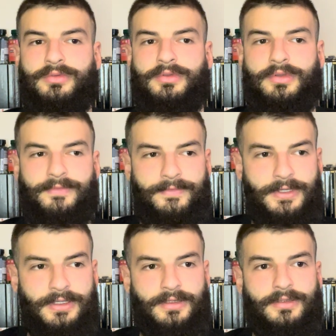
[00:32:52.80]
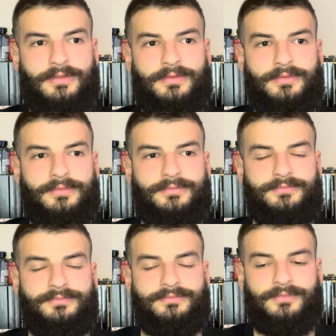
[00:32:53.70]
and think.
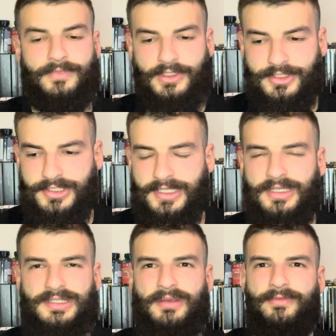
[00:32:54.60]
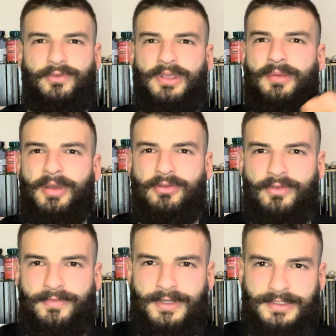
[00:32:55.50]
Just take a step. Forget about your
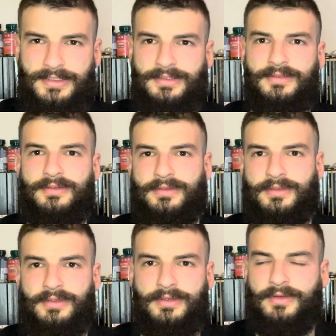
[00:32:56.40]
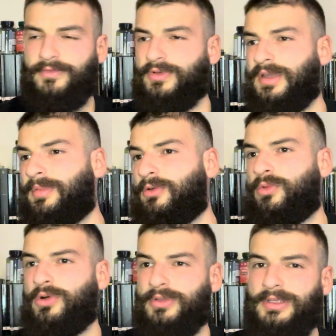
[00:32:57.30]
friends. Forget about
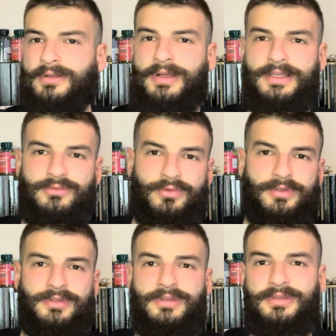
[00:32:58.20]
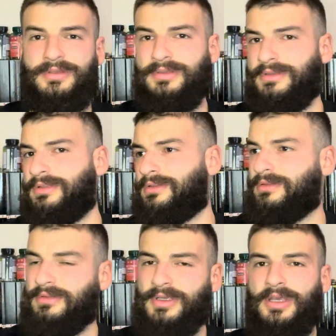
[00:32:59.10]
what he likes, what
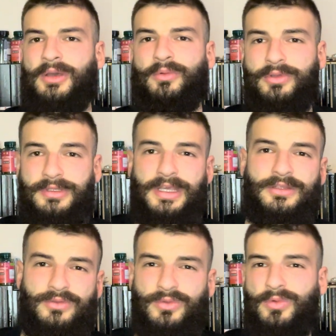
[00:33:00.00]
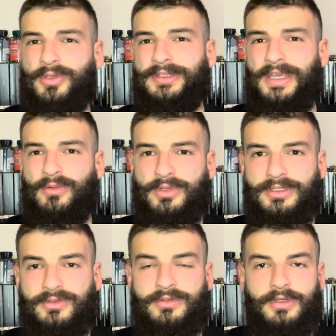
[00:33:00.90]
they do, what they
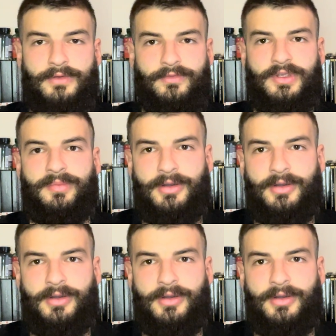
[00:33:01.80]
want to do. Forget about